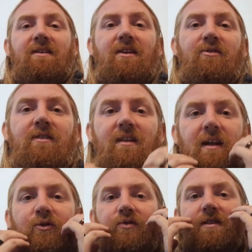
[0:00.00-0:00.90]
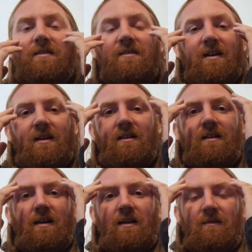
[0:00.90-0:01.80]
know, and and all this uh,
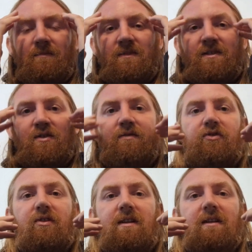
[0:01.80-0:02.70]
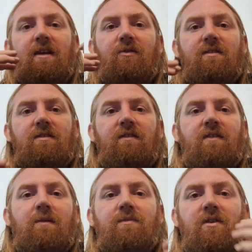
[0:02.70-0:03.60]
like silvery liquid stuff
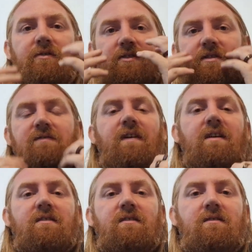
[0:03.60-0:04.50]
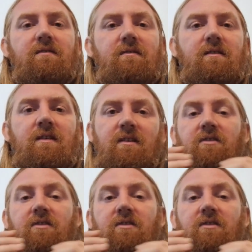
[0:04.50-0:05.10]
comes over his face, and he goes.